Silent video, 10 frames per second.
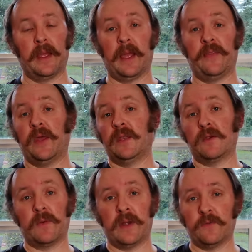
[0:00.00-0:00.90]
And then
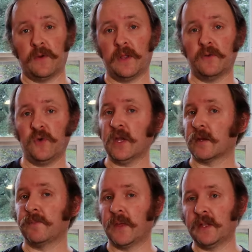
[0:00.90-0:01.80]
you're ready for another drink,
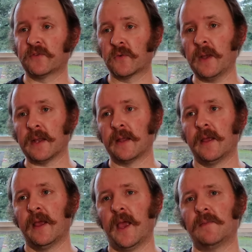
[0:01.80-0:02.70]
and it's great.
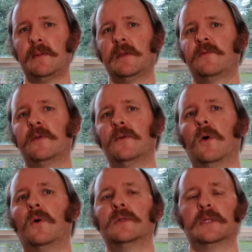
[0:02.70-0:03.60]
And maybe if you
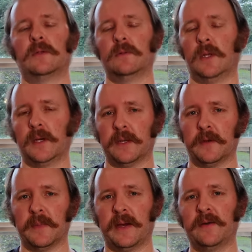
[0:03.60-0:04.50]
hold it too long in
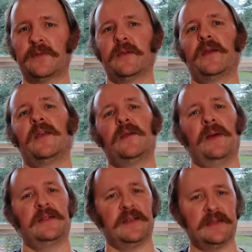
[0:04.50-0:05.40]
your mouth, you
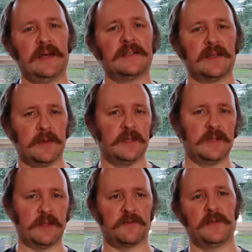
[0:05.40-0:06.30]
might suss out some of those
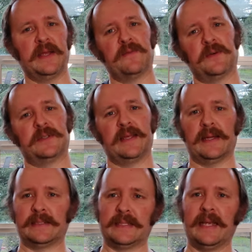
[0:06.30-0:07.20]
other flavors
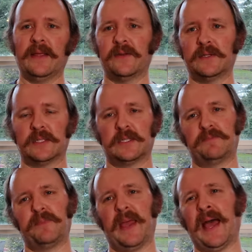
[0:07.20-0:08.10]
that together just
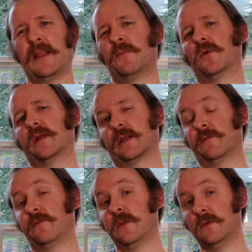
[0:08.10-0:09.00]
add more to
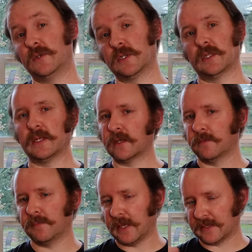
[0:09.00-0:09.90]
confusion than
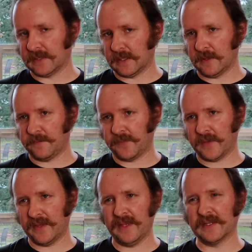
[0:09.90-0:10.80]
complexity,
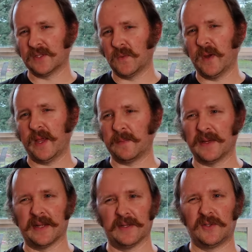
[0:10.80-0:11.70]
I think, is the way I'm
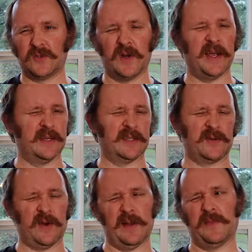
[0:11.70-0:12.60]
going to try and
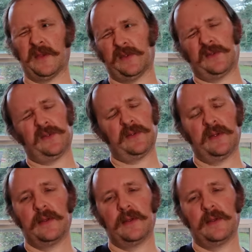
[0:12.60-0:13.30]
describe this.